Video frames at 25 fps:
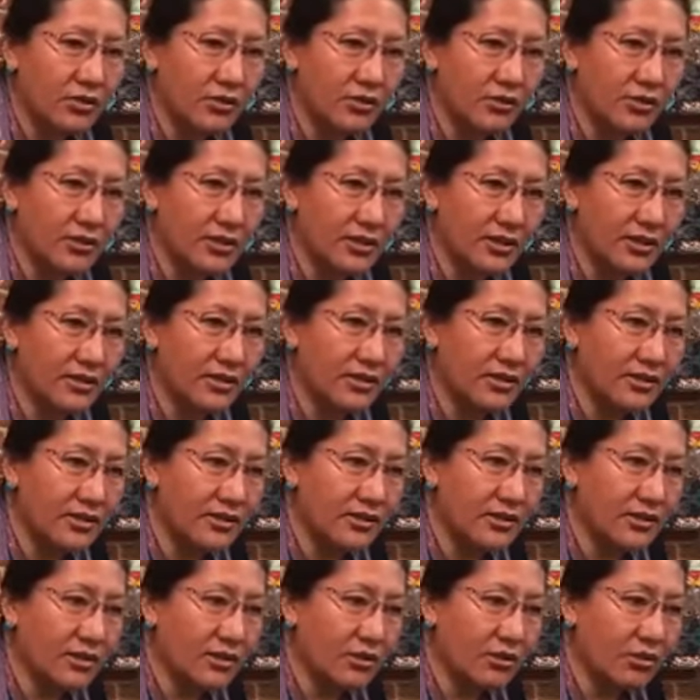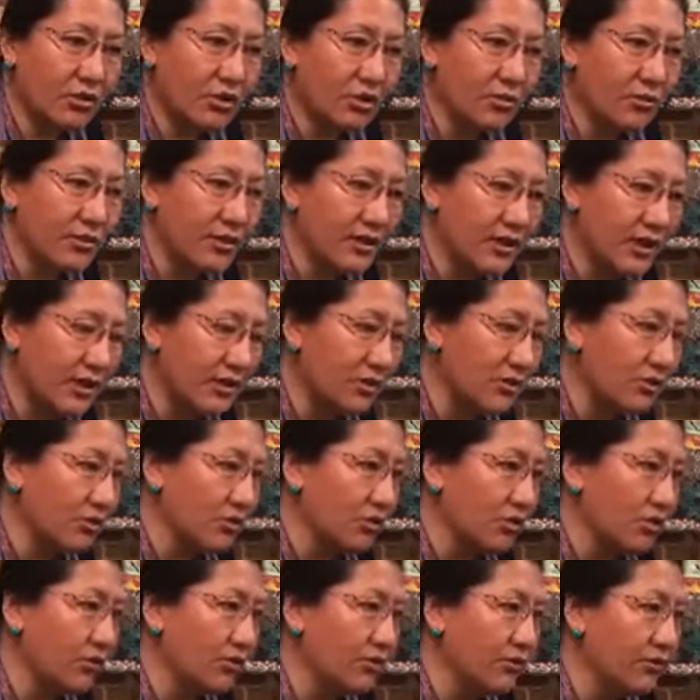these combinations
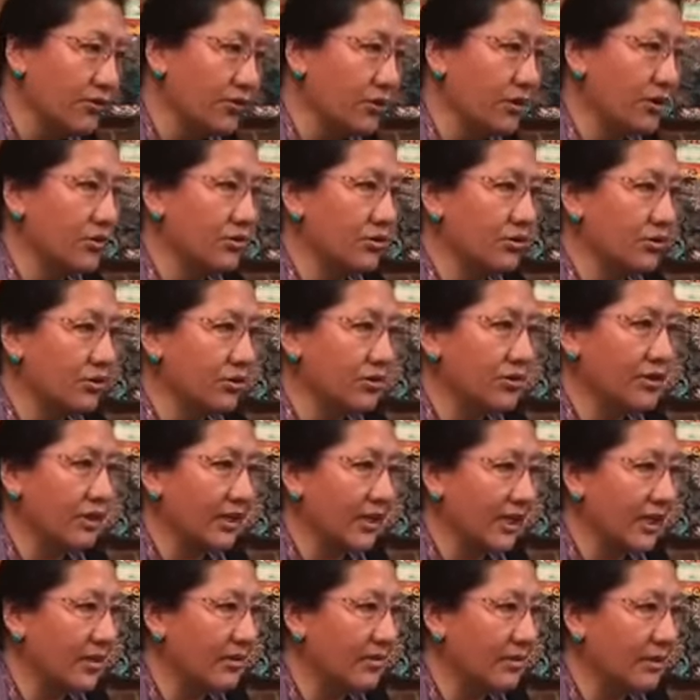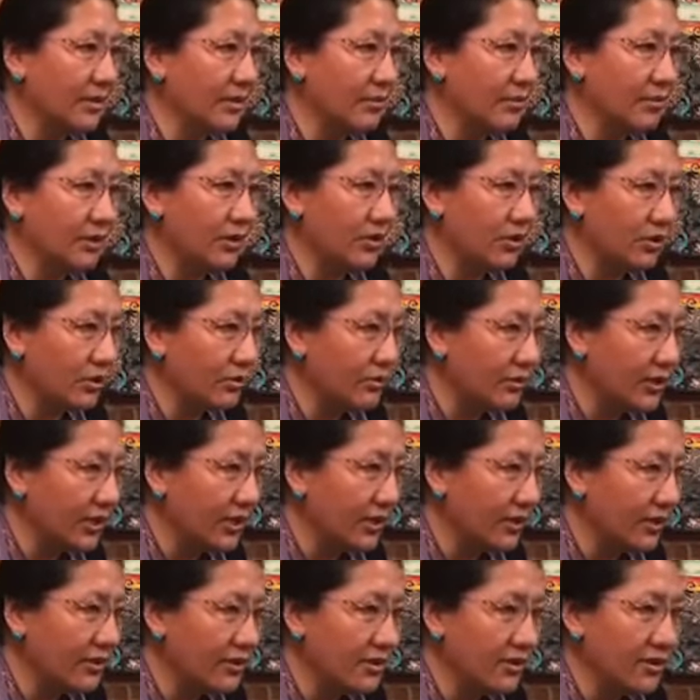of the certain element
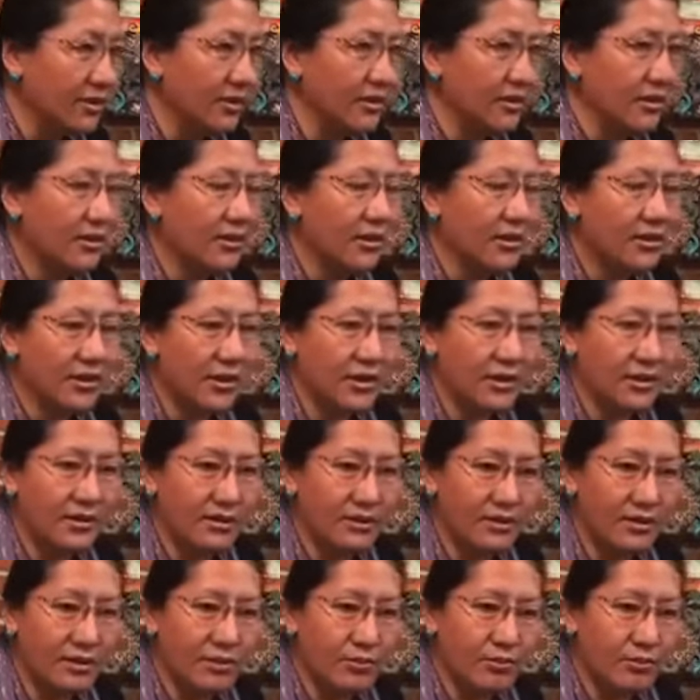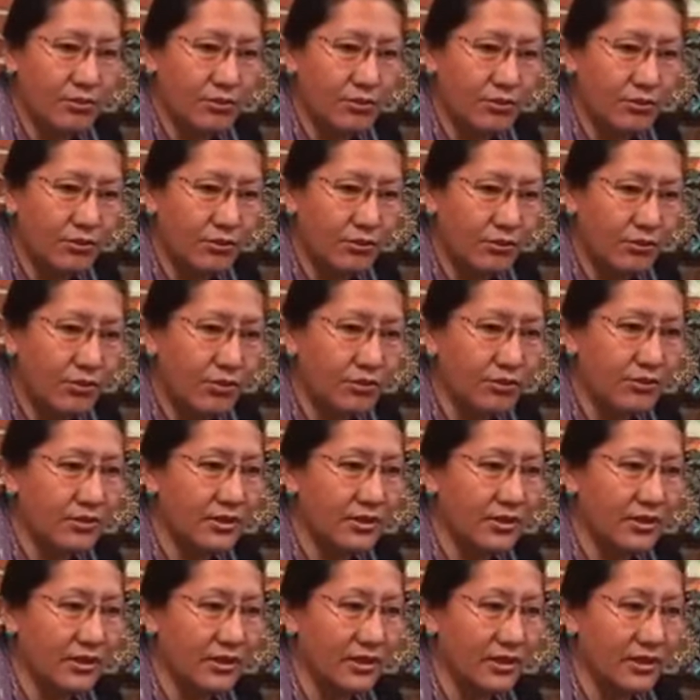predominate, and then they
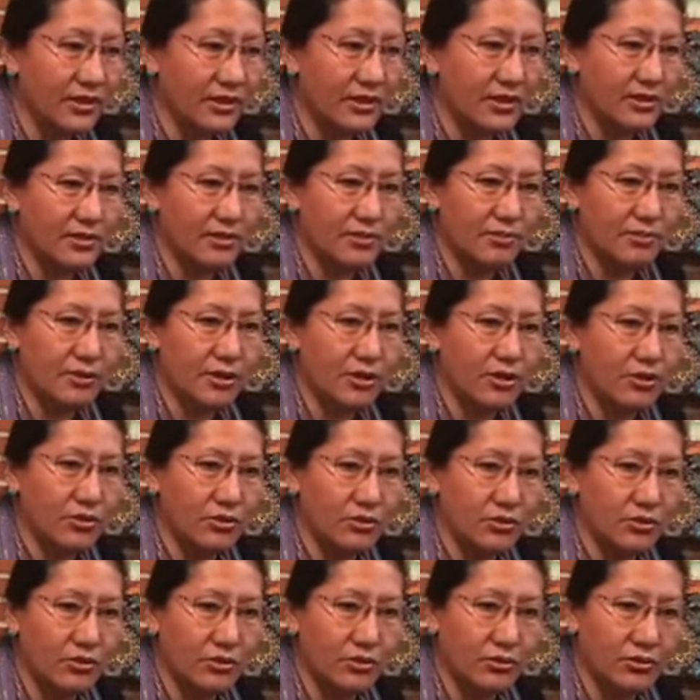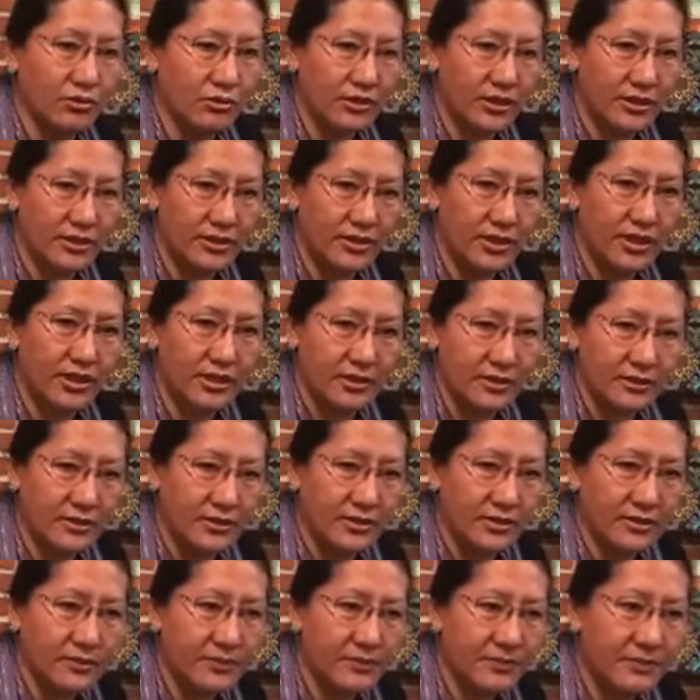produce a special
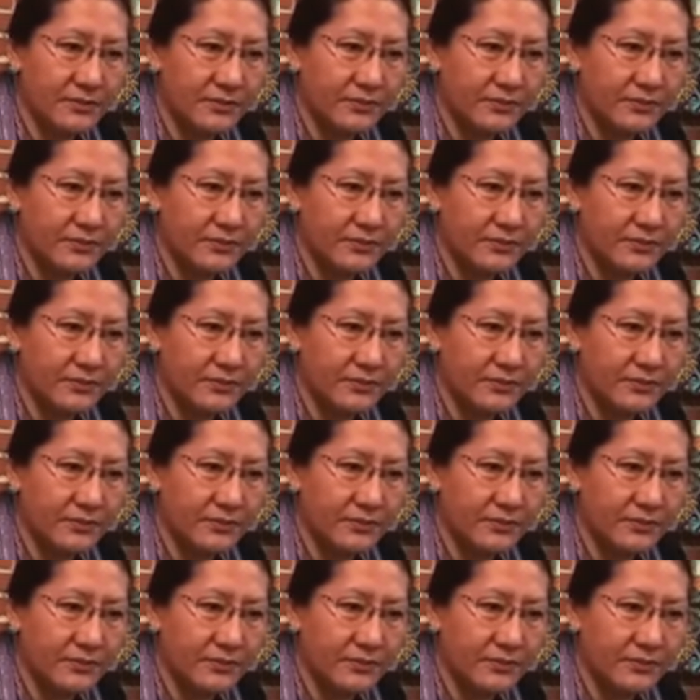taste.